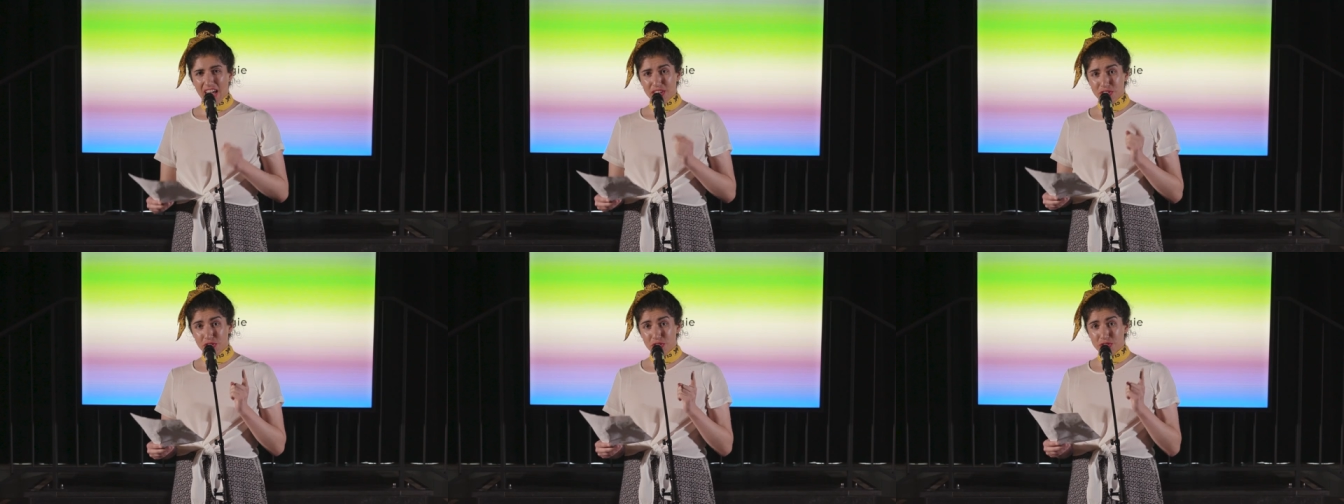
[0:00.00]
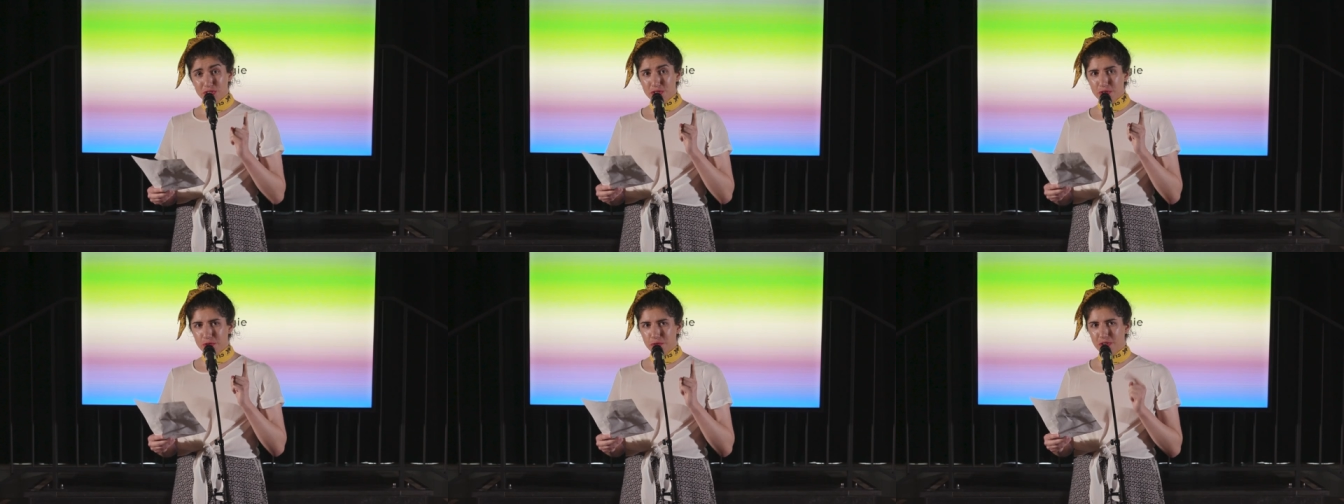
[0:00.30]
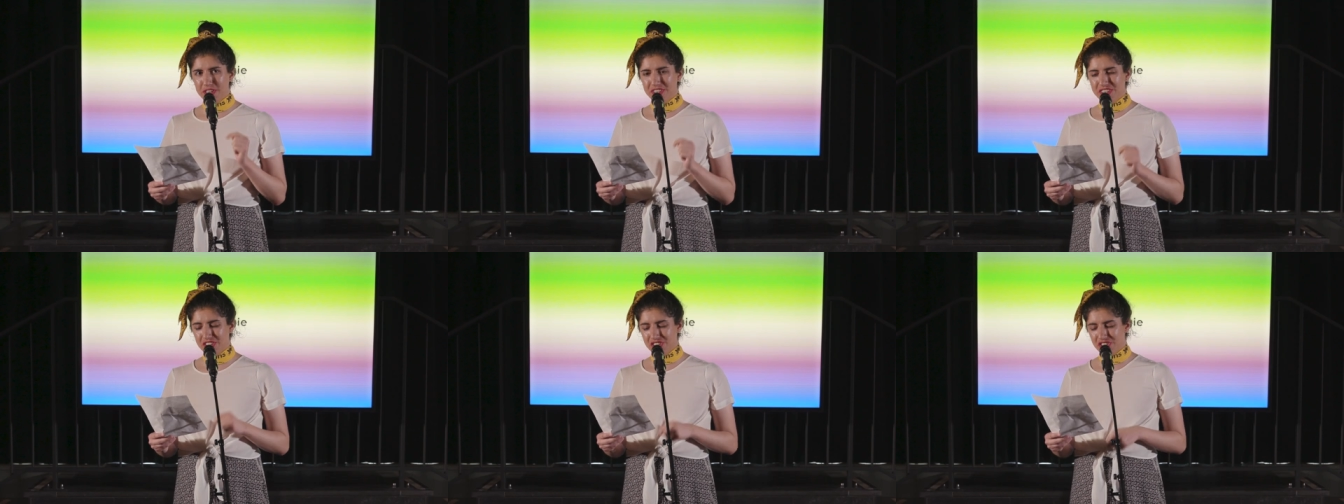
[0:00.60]
And just to
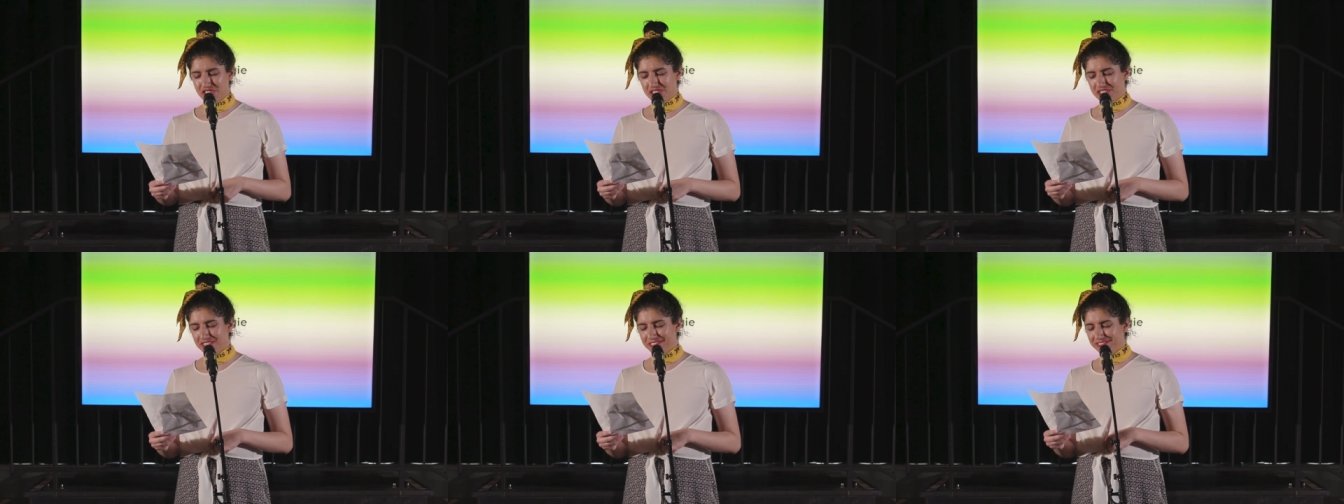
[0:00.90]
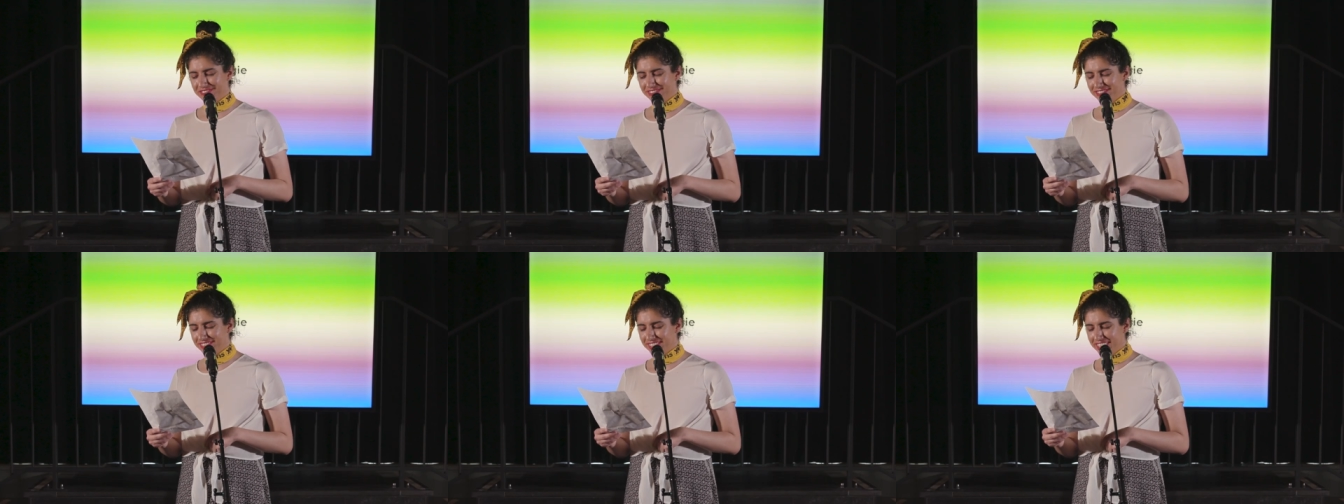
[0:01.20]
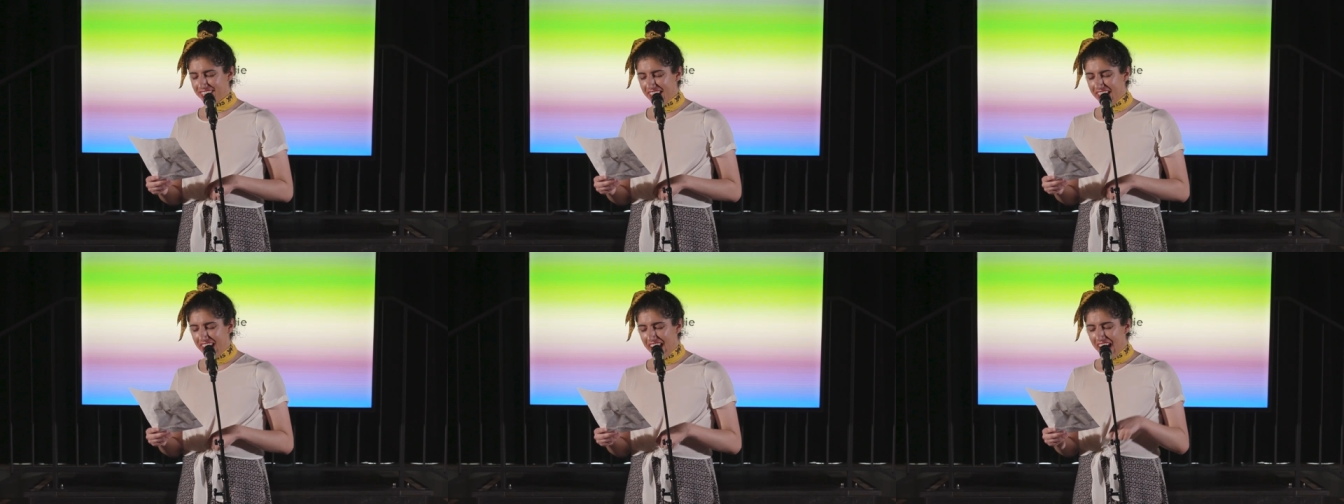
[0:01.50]
finish,
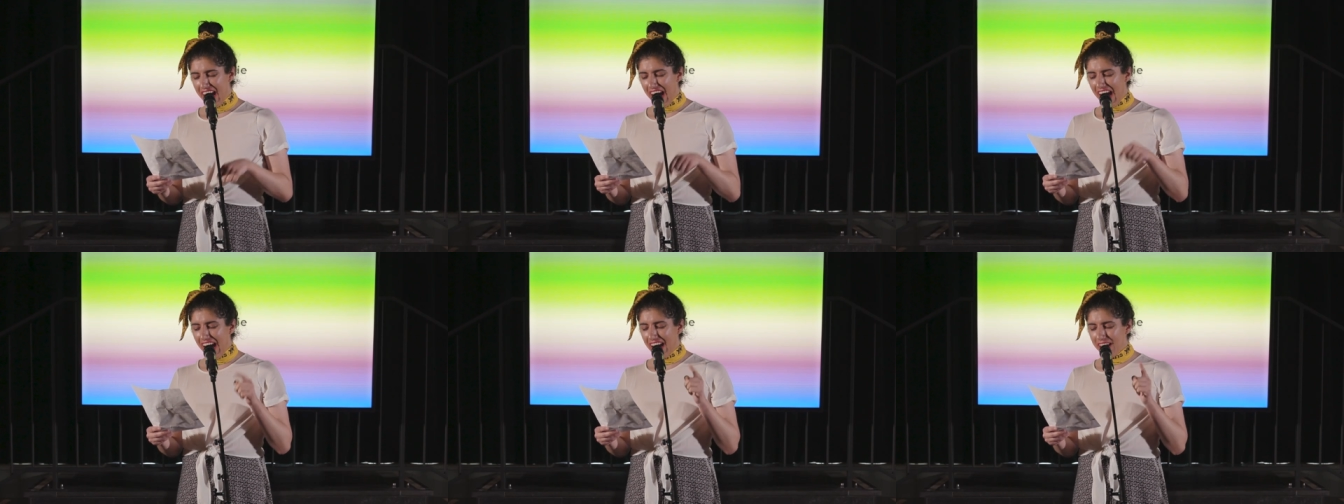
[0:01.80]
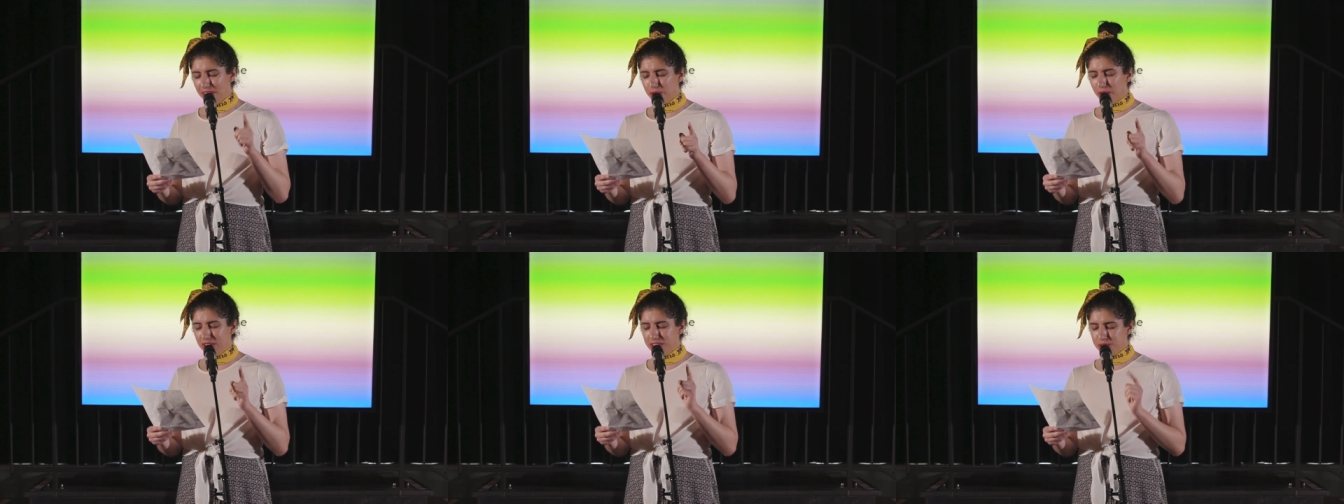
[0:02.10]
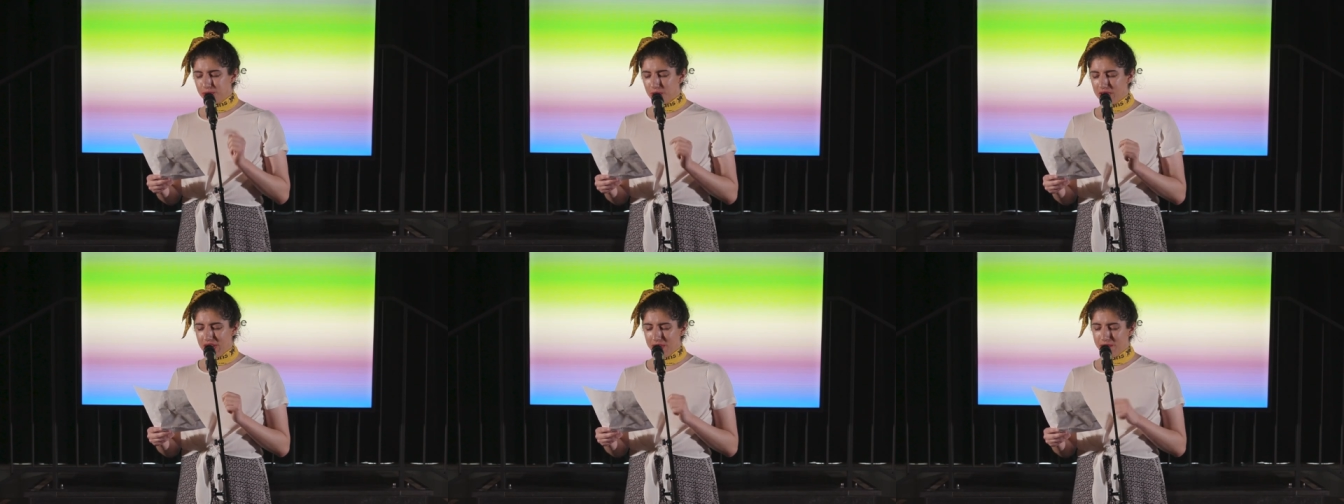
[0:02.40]
I
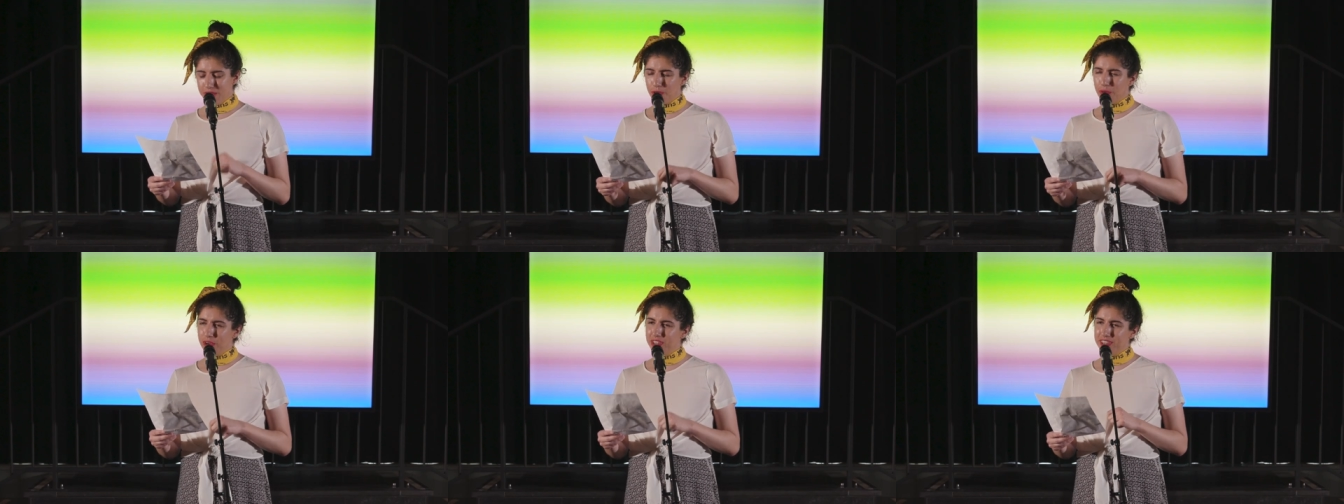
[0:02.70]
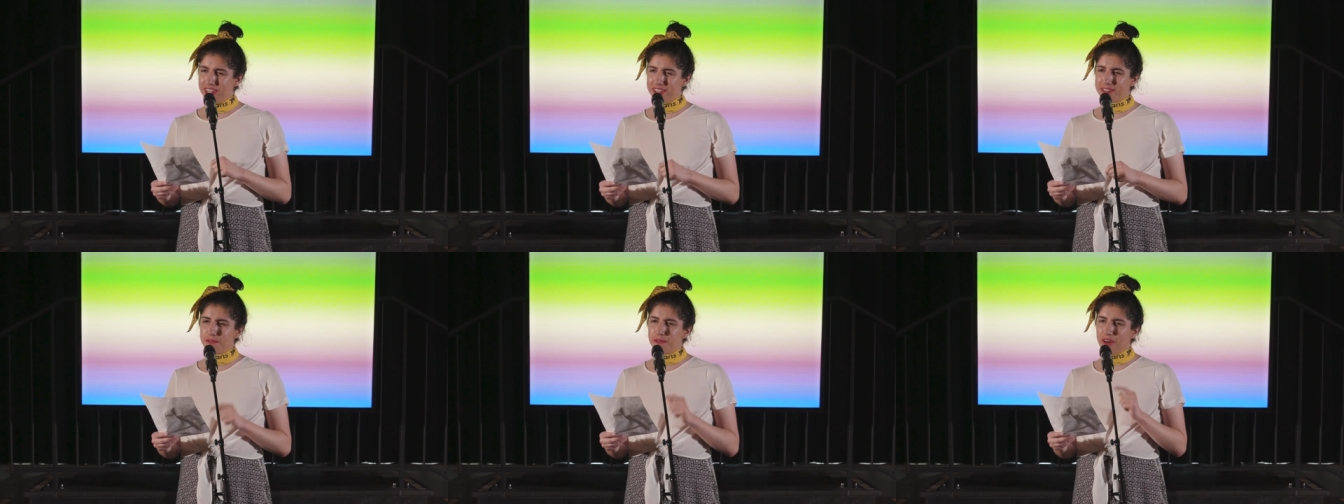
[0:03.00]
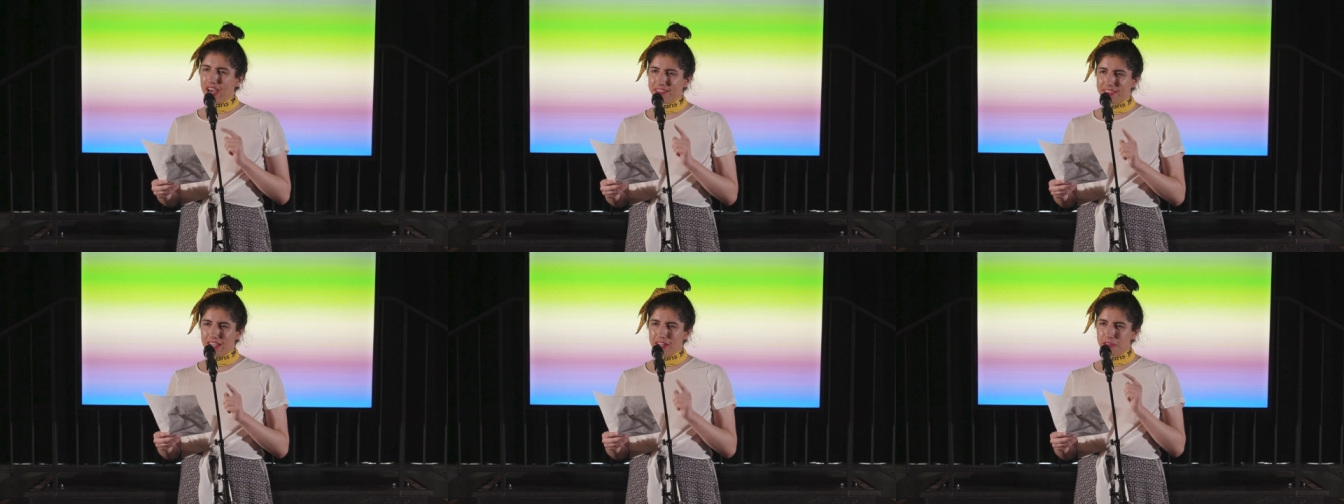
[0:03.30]
want to leave you with this
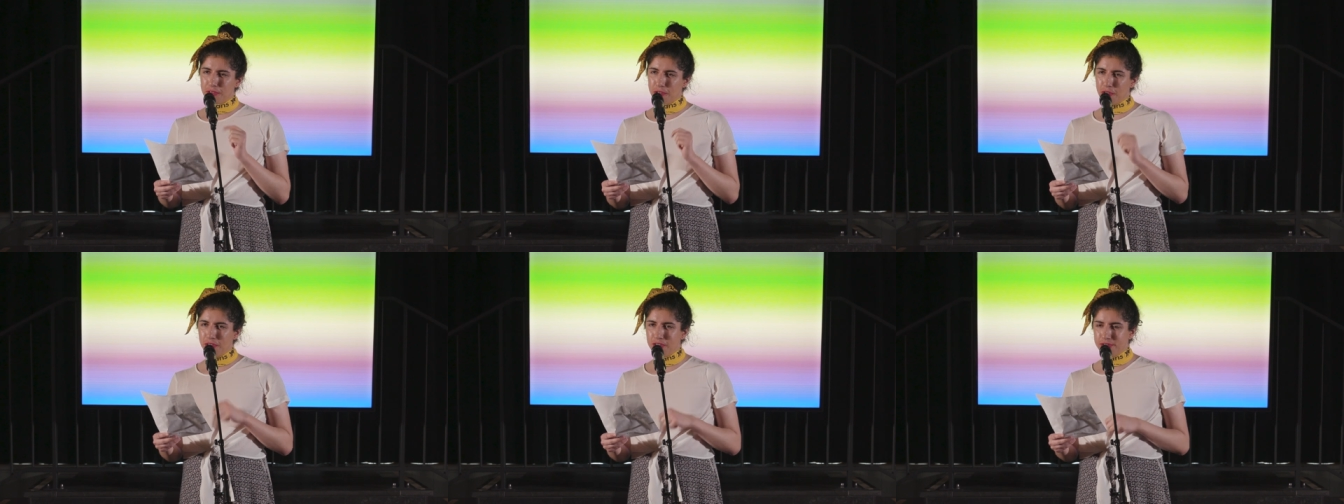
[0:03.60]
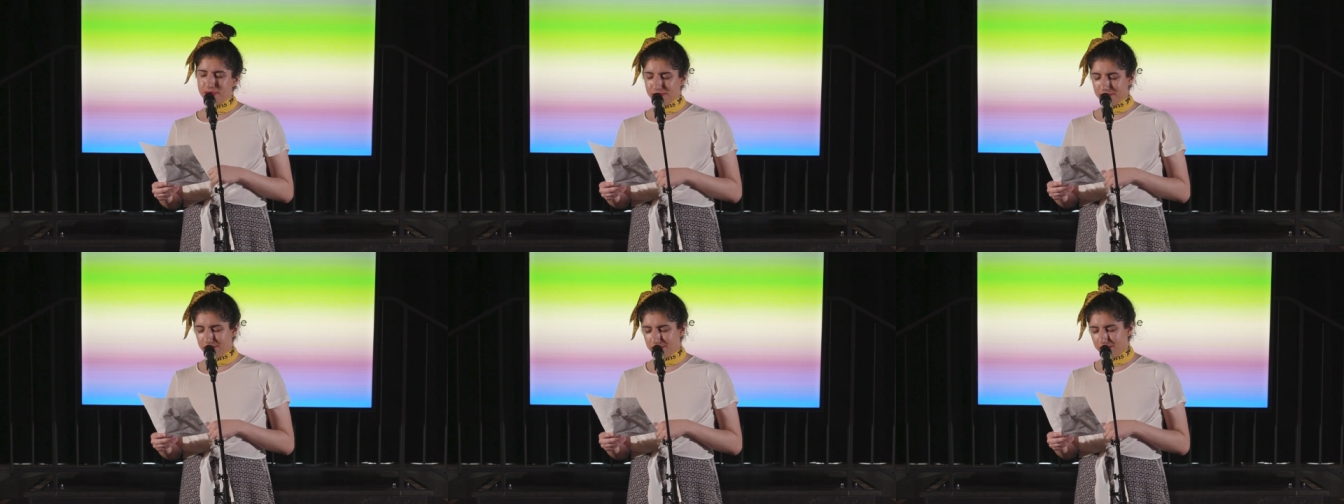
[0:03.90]
final thought.